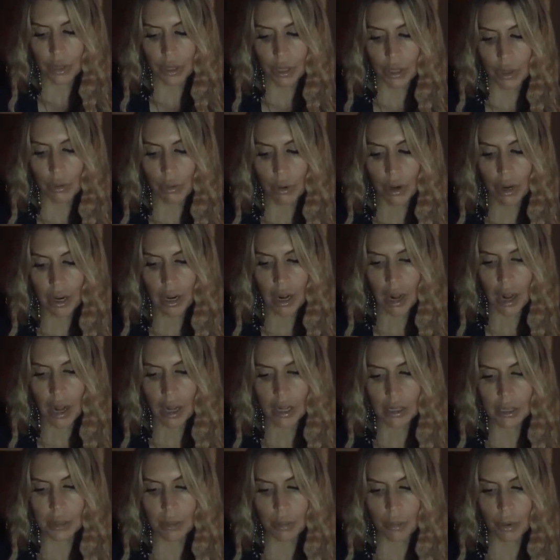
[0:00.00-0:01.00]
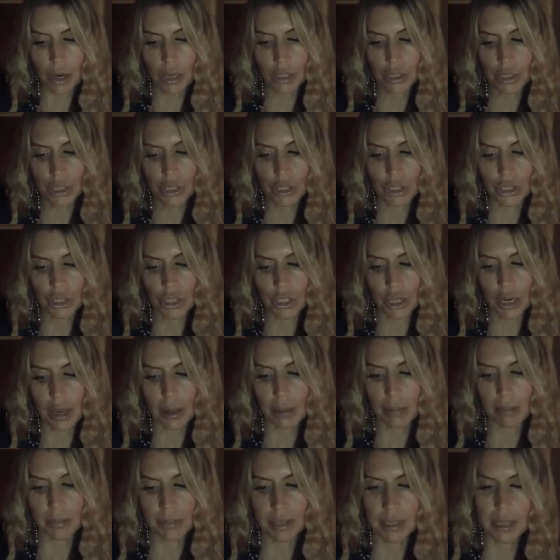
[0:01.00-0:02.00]
You are God's precious
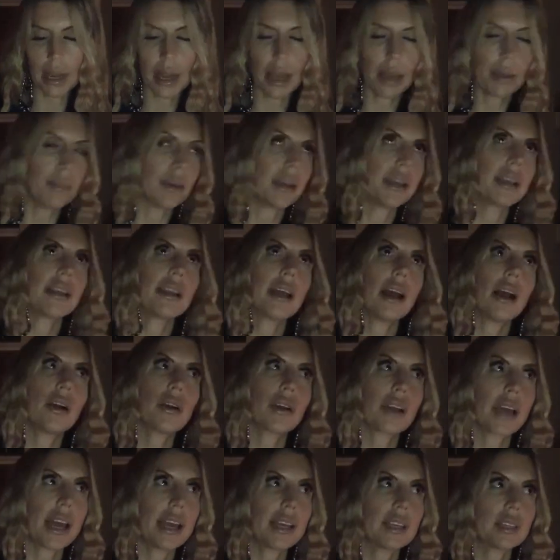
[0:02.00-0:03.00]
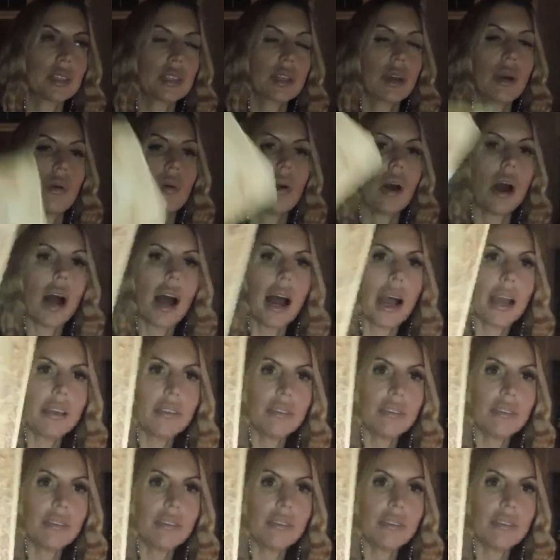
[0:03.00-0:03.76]
gem, diamond. Okay, so I